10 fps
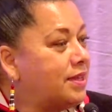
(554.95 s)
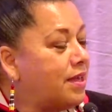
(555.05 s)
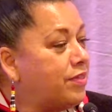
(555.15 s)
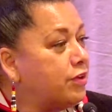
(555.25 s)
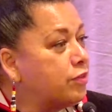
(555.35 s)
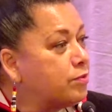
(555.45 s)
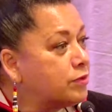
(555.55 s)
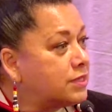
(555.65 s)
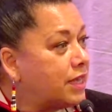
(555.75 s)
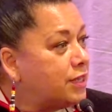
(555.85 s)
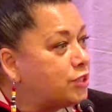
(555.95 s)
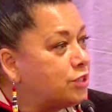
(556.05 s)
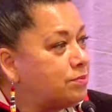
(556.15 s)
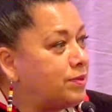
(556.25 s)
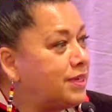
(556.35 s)
And they are the most
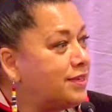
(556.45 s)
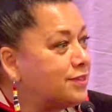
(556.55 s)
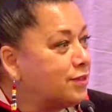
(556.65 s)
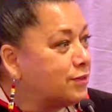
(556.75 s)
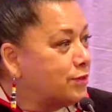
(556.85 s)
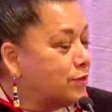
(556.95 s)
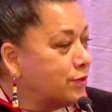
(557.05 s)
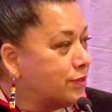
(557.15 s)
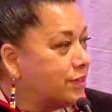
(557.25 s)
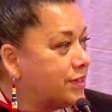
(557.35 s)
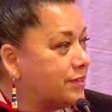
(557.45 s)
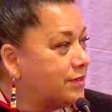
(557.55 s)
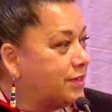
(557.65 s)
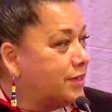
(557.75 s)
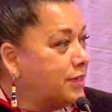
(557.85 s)
ancient beings on earth.
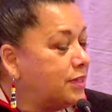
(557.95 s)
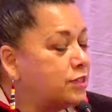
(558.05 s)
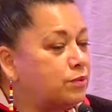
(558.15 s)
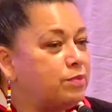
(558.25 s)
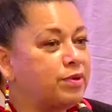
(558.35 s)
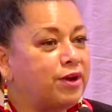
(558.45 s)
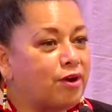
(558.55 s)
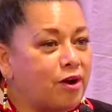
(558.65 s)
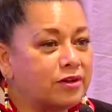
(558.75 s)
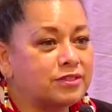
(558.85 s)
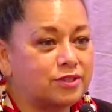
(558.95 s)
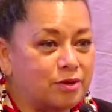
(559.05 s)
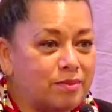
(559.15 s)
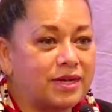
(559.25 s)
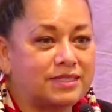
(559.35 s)
And so we bring our hearts and our
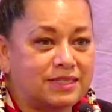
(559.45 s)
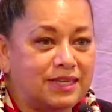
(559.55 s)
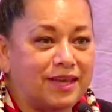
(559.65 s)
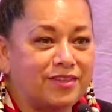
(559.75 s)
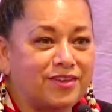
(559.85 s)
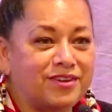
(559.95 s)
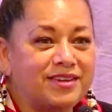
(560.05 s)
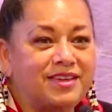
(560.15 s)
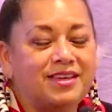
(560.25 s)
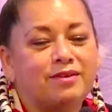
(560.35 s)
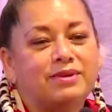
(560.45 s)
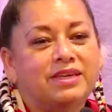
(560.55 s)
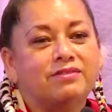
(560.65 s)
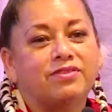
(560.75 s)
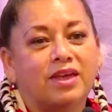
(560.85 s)
minds together, and we
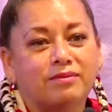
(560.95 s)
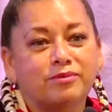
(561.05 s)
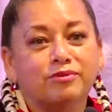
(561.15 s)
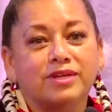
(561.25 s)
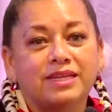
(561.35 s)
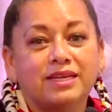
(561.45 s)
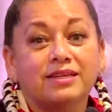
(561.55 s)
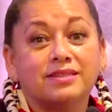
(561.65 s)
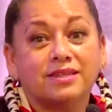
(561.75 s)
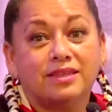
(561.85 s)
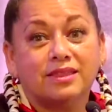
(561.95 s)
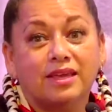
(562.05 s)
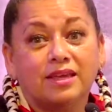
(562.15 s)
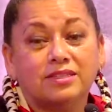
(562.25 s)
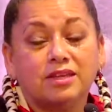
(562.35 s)
give them greetings and
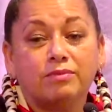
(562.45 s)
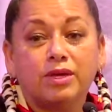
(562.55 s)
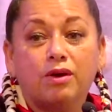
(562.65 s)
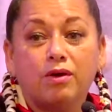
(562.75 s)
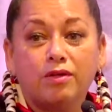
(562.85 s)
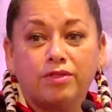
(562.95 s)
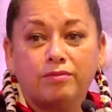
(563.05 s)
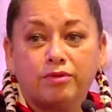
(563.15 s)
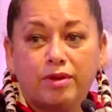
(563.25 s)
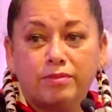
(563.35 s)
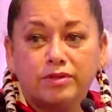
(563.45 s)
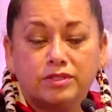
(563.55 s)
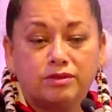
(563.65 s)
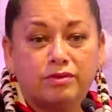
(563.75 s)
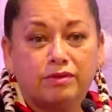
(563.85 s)
thanks. And we call them grandmothers
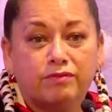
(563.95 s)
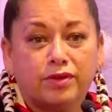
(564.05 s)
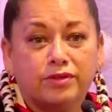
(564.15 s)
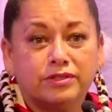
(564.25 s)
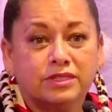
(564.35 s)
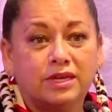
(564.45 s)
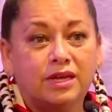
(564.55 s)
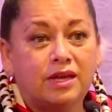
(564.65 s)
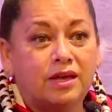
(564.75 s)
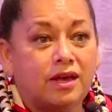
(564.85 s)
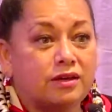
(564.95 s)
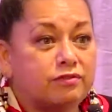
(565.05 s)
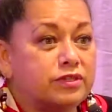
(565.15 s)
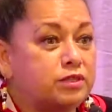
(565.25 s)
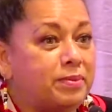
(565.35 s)
and grandfathers out of
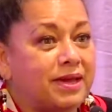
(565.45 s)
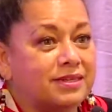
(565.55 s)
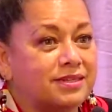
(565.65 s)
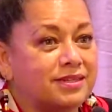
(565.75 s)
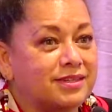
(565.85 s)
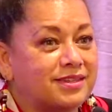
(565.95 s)
respect.